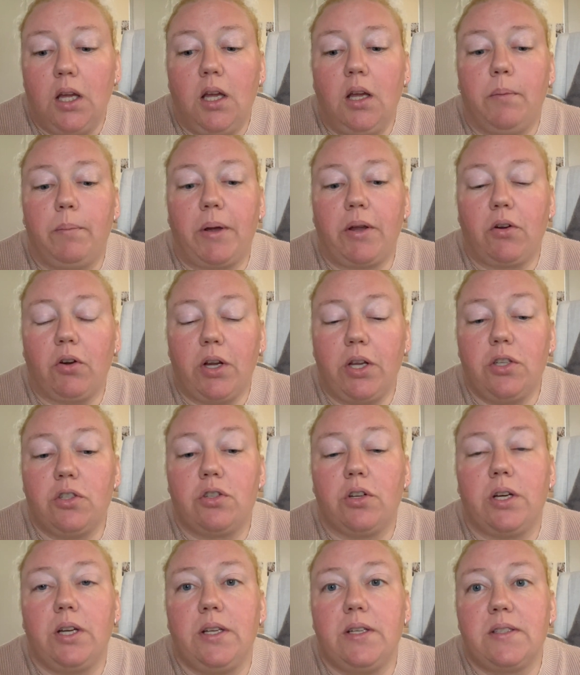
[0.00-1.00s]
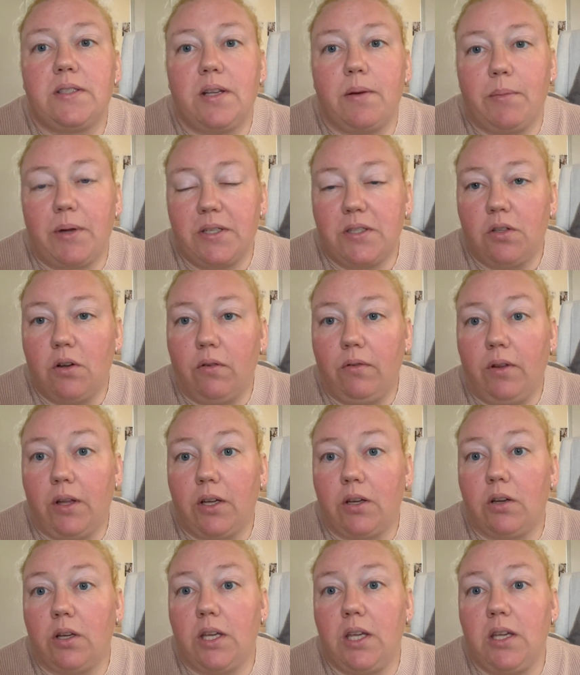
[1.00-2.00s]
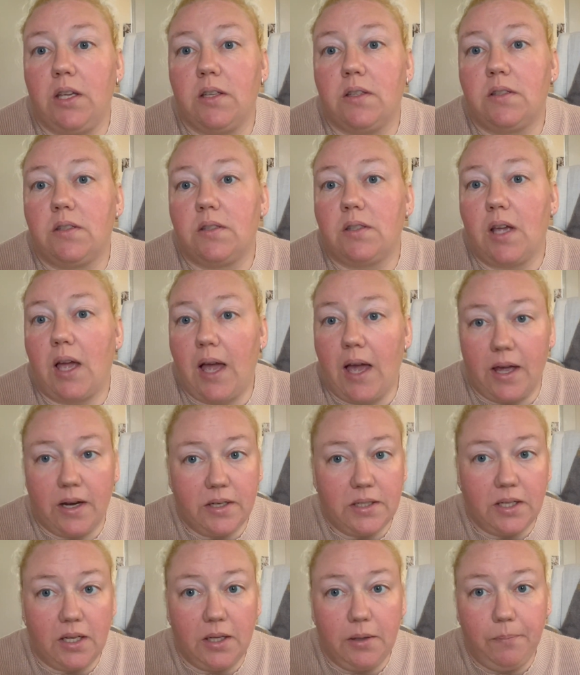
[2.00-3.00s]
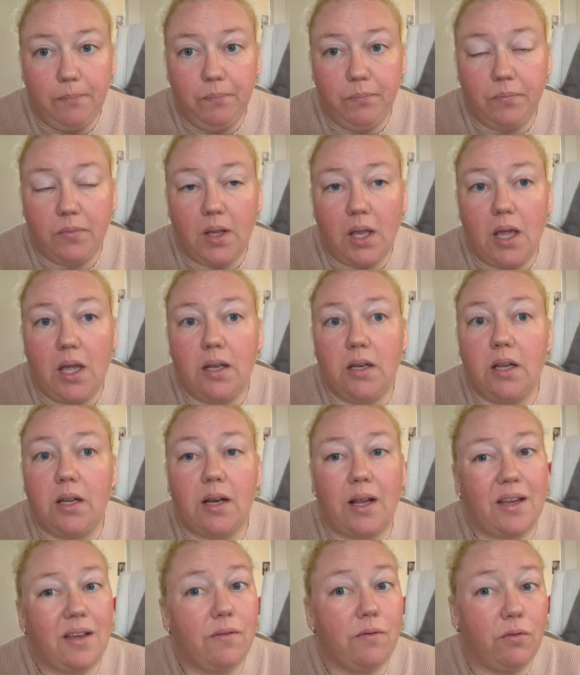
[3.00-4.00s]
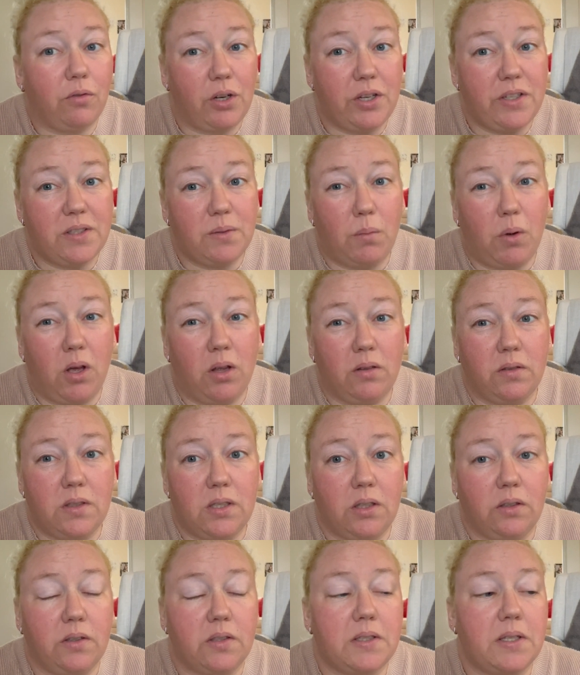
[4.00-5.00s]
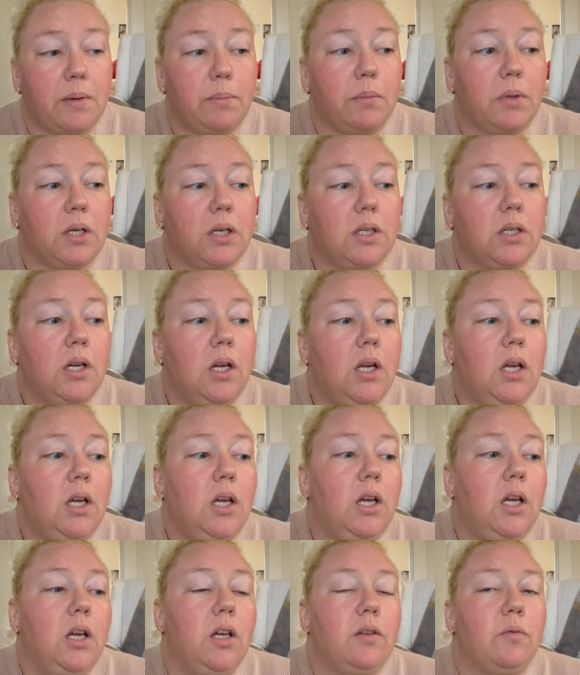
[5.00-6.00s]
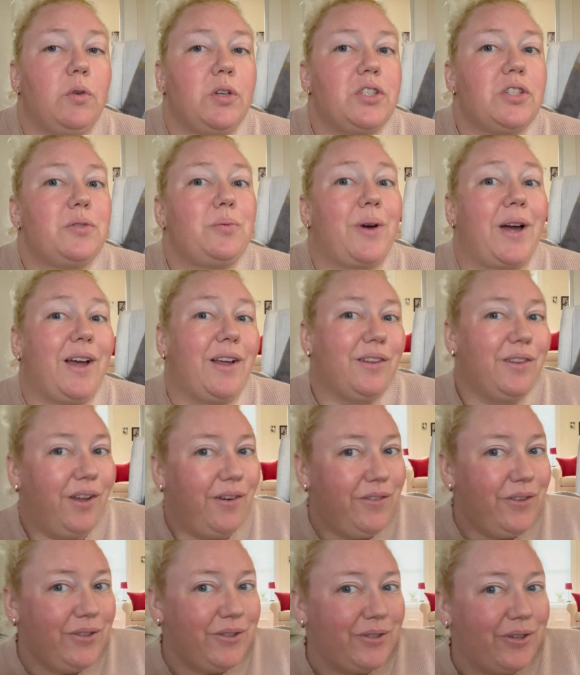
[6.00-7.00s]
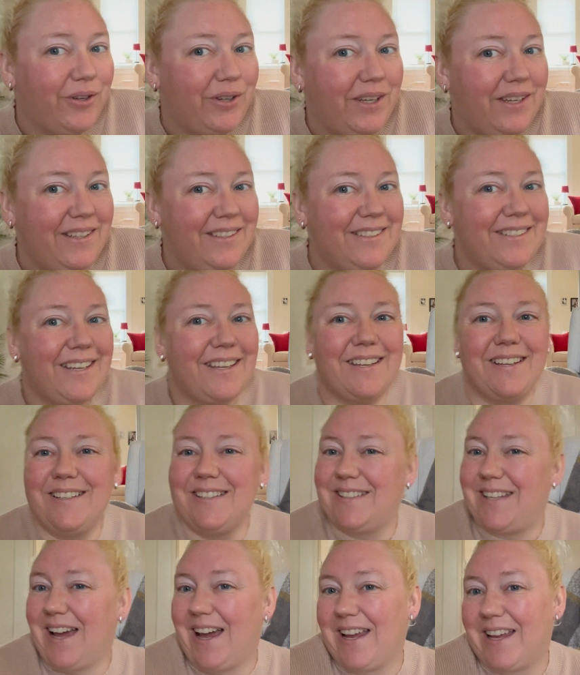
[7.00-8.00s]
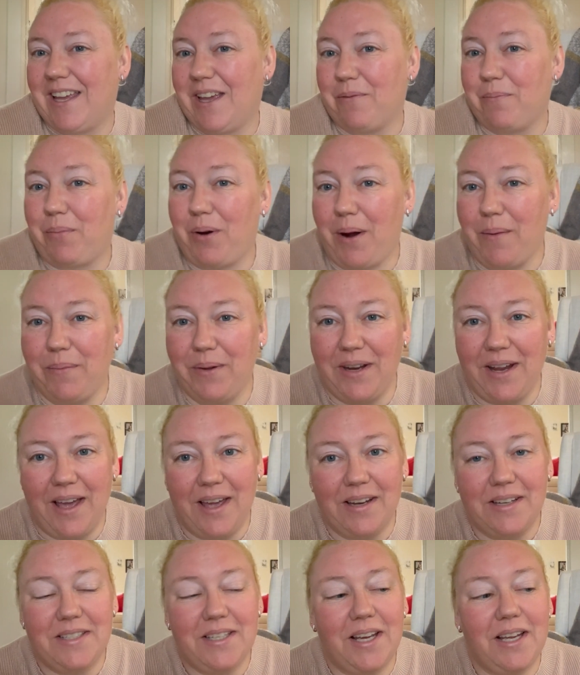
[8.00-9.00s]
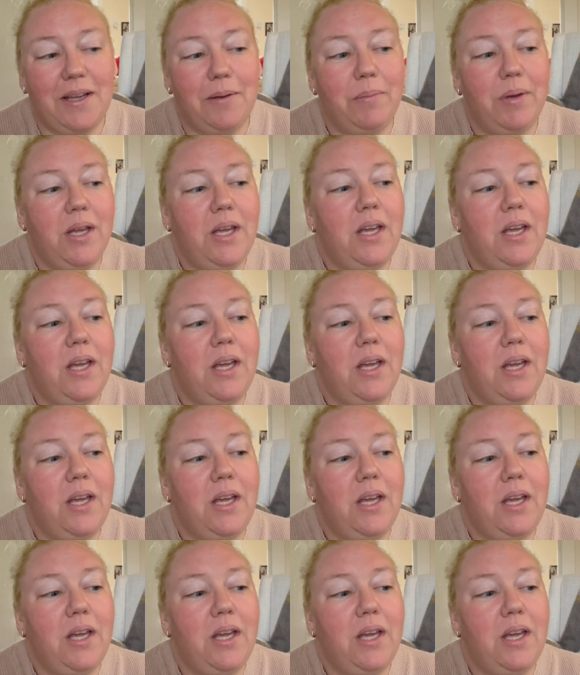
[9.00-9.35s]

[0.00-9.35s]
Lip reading: my green trees, and my snowflake cookies ahead of time, and then I can freeze them all until December, which is why I love those cookies, because I can prep it ahead of time.